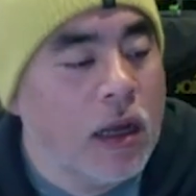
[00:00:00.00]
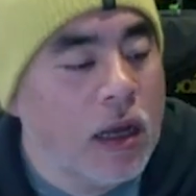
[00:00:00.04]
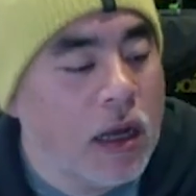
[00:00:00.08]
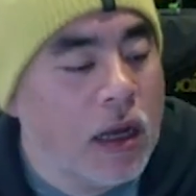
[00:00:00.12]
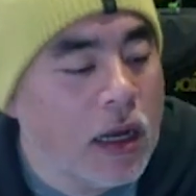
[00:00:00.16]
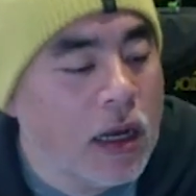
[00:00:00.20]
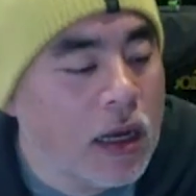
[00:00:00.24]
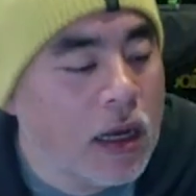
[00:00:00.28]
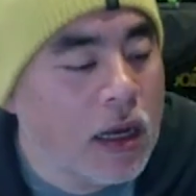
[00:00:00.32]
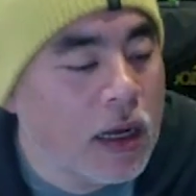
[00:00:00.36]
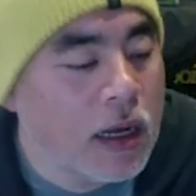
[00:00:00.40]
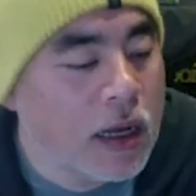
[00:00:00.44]

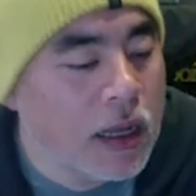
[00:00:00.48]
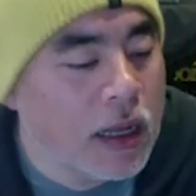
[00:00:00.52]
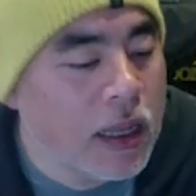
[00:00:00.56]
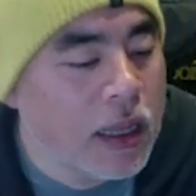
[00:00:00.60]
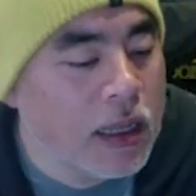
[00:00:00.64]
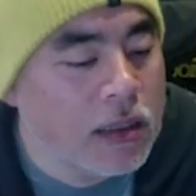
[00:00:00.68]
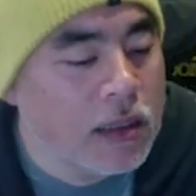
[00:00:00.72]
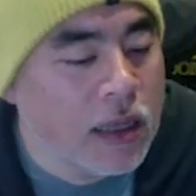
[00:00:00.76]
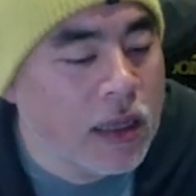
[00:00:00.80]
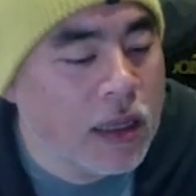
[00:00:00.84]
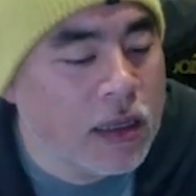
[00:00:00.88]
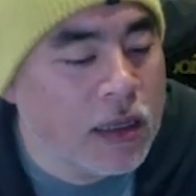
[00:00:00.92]

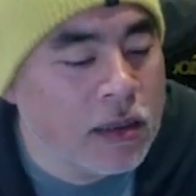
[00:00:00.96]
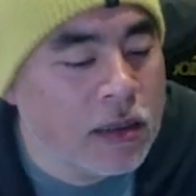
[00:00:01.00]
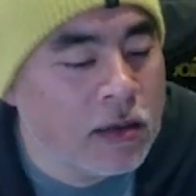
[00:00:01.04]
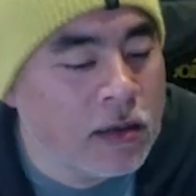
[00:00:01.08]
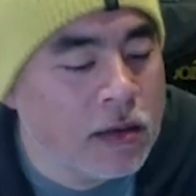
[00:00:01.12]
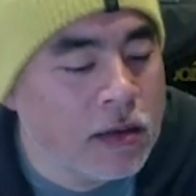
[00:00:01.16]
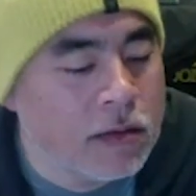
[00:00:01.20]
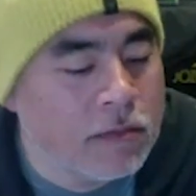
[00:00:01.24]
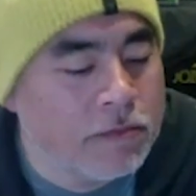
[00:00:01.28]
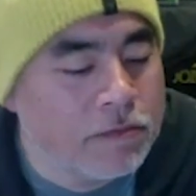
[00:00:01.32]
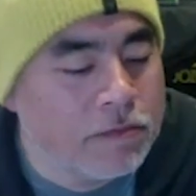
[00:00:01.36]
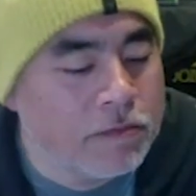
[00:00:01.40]

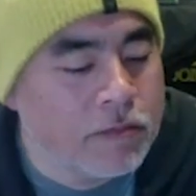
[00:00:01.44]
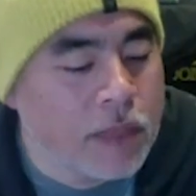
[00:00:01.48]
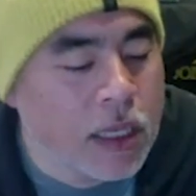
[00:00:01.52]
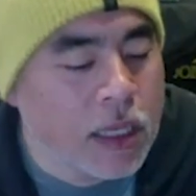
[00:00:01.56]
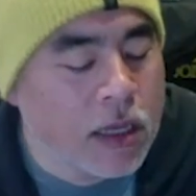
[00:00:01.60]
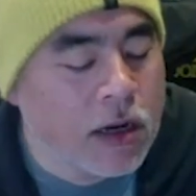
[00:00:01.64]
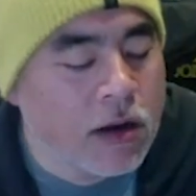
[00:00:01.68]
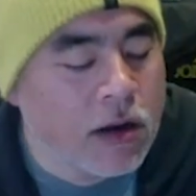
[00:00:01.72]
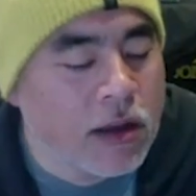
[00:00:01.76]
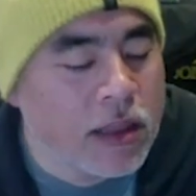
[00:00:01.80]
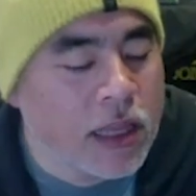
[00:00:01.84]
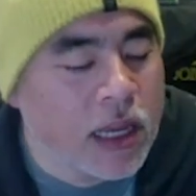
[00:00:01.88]
And
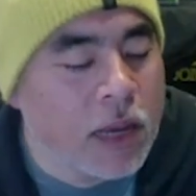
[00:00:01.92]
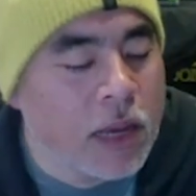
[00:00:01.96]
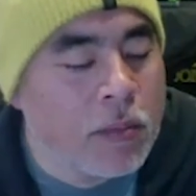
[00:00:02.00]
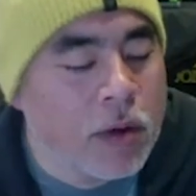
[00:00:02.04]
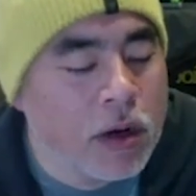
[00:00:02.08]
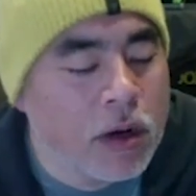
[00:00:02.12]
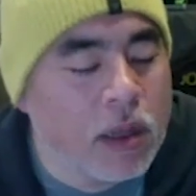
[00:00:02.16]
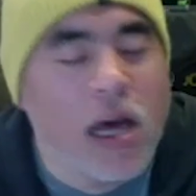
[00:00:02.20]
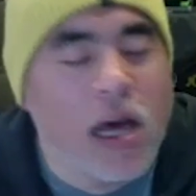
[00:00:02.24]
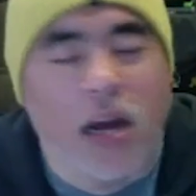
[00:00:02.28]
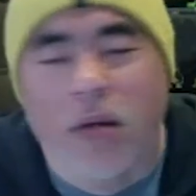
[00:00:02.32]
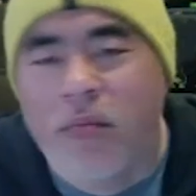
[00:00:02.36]
I think I
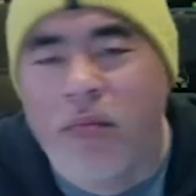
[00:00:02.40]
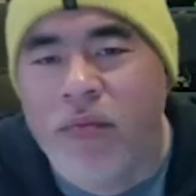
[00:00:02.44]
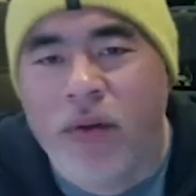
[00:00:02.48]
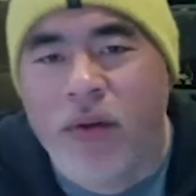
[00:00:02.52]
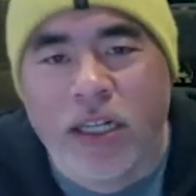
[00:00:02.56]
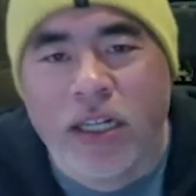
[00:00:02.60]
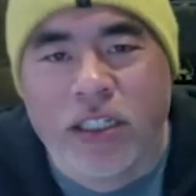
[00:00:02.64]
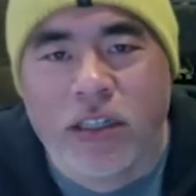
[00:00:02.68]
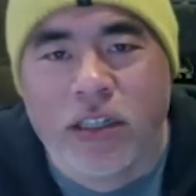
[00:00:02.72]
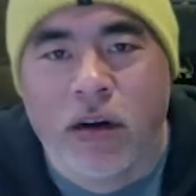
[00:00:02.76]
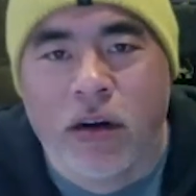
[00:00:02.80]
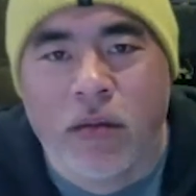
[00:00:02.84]
put a lot of
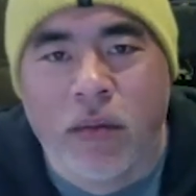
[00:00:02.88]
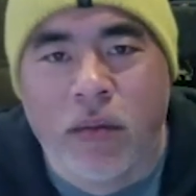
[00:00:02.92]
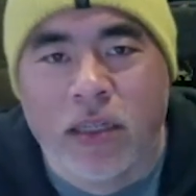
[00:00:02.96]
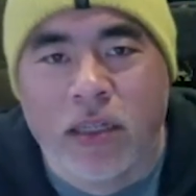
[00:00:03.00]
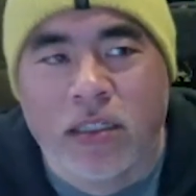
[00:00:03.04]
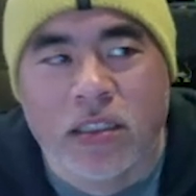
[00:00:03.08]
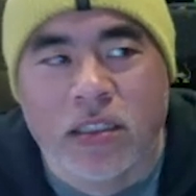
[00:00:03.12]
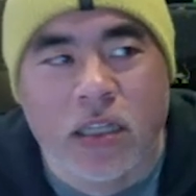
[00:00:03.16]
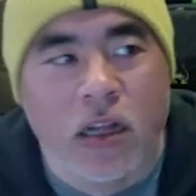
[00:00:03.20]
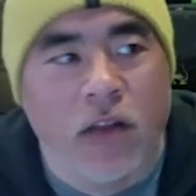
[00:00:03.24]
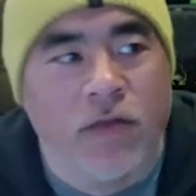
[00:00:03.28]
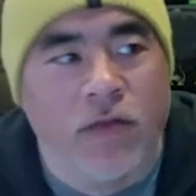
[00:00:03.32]
pressure on
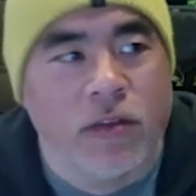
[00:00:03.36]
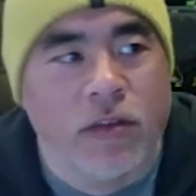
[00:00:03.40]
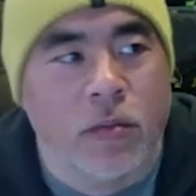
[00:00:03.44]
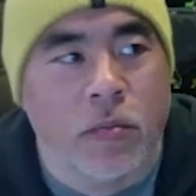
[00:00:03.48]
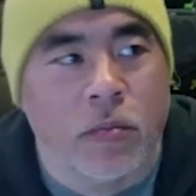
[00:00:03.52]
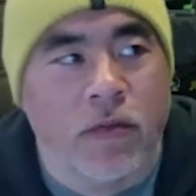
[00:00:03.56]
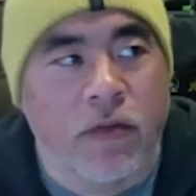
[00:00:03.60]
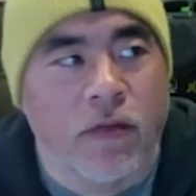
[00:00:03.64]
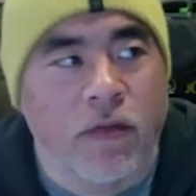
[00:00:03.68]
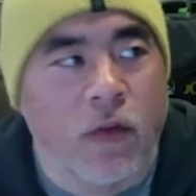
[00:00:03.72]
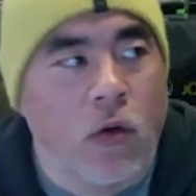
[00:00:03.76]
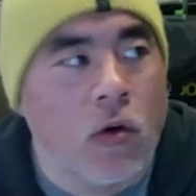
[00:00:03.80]
myself to
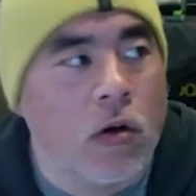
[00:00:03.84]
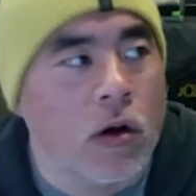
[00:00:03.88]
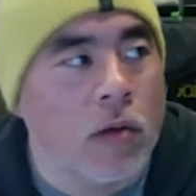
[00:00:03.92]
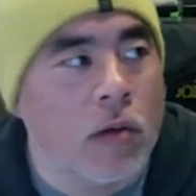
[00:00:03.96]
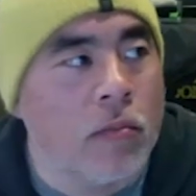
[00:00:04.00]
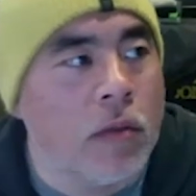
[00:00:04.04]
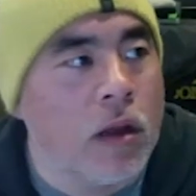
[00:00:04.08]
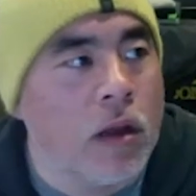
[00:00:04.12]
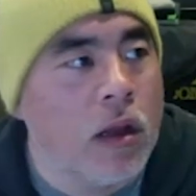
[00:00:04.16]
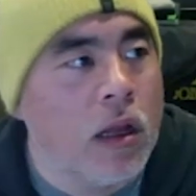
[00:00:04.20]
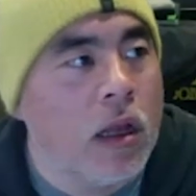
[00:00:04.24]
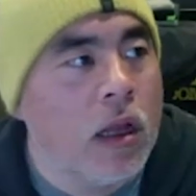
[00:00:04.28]

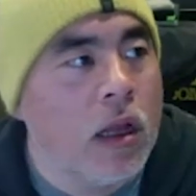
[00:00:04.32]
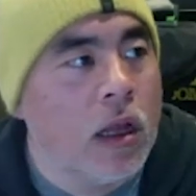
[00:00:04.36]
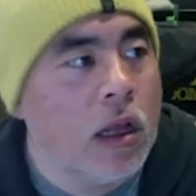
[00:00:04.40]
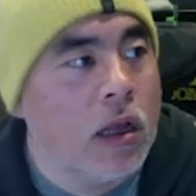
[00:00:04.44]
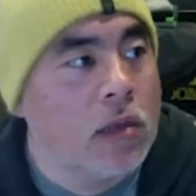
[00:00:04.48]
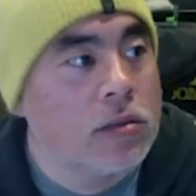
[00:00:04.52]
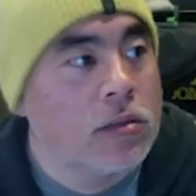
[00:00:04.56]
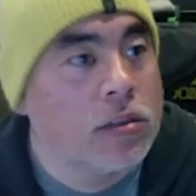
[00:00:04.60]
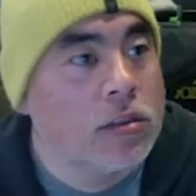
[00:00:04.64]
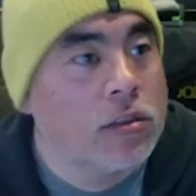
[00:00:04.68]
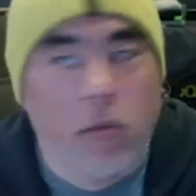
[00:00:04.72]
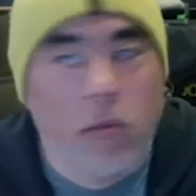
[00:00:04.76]
perform.
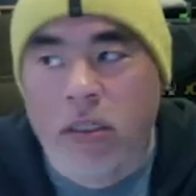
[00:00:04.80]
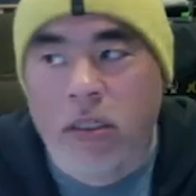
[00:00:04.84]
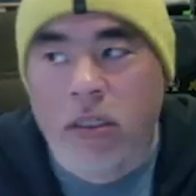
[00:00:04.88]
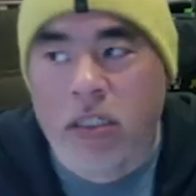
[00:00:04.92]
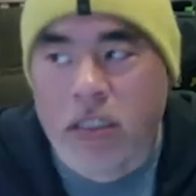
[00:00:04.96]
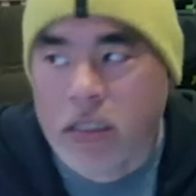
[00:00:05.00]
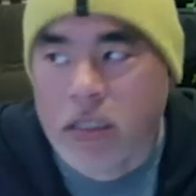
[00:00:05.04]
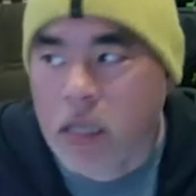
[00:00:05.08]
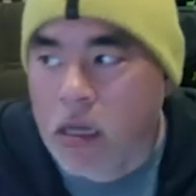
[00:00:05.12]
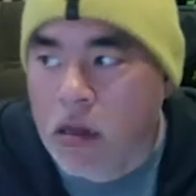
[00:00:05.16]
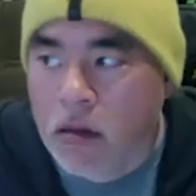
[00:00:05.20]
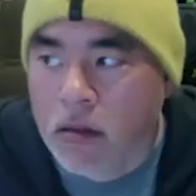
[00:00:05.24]
So much
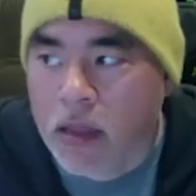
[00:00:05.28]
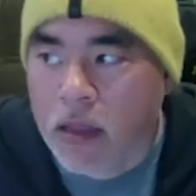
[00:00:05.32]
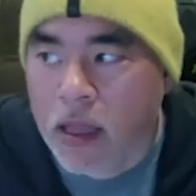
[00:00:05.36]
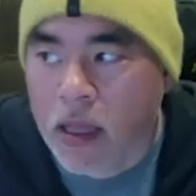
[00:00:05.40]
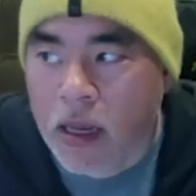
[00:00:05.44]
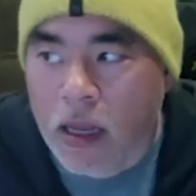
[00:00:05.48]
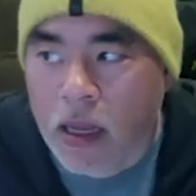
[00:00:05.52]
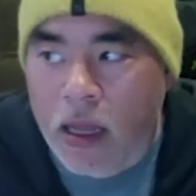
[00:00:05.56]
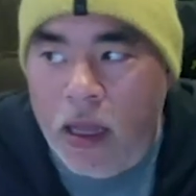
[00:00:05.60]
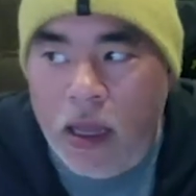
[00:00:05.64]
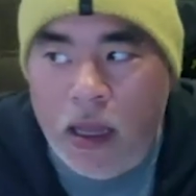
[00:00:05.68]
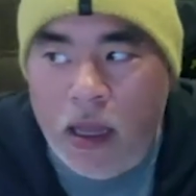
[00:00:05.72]
so
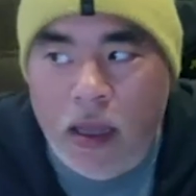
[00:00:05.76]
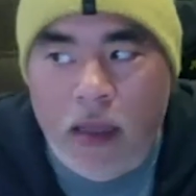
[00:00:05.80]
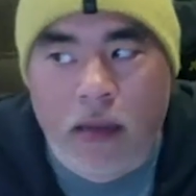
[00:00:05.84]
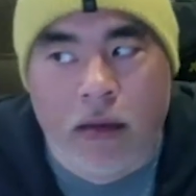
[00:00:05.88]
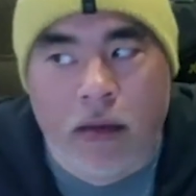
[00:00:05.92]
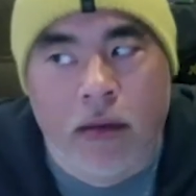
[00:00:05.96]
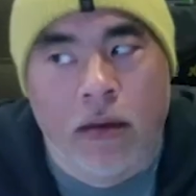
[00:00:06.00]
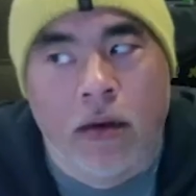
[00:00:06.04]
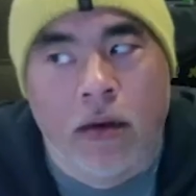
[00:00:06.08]
that,